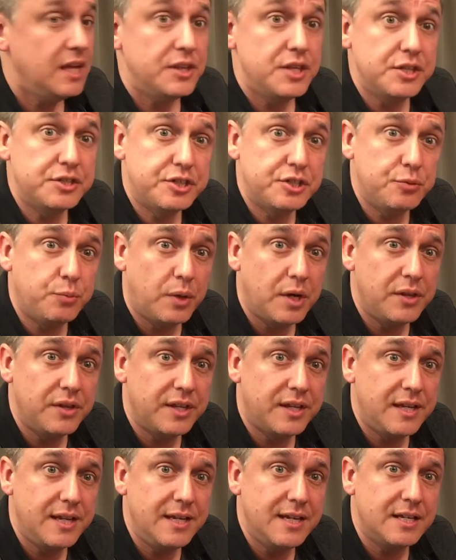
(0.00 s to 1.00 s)
This is one of
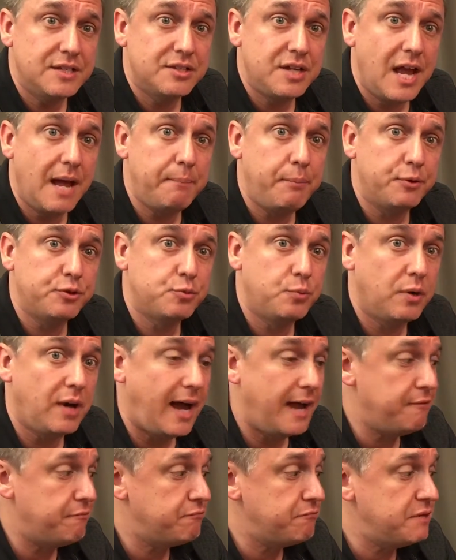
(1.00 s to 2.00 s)
the key examples
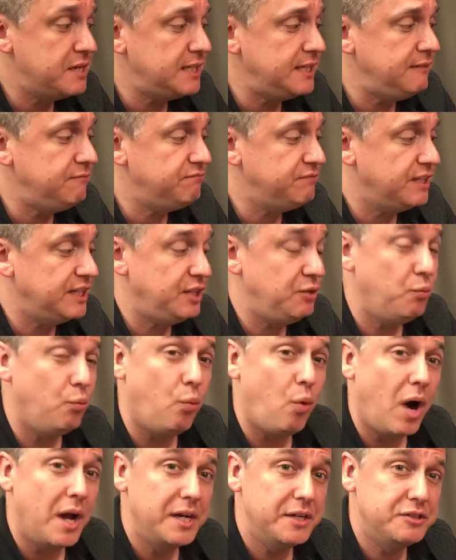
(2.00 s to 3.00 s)
where I really
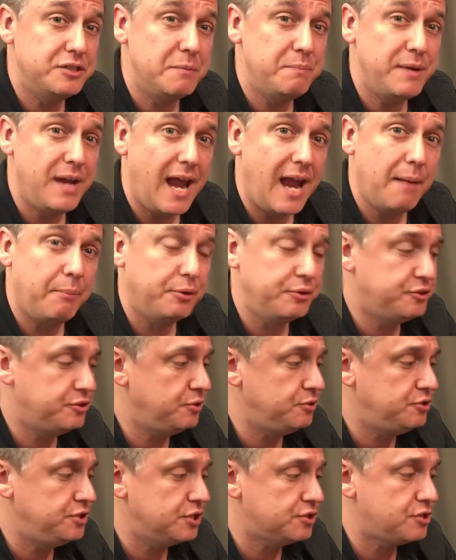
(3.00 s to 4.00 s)
wanted to be able
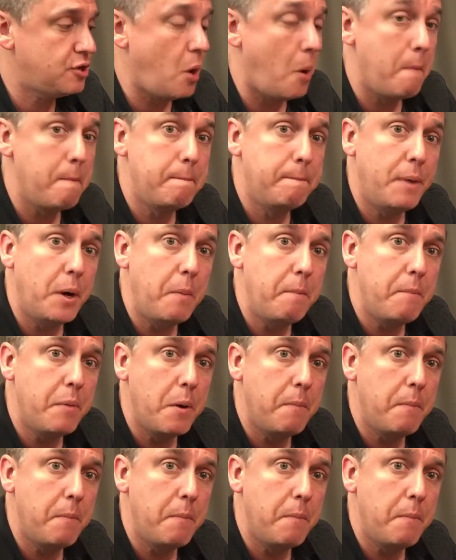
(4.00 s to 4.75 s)
to just go boom,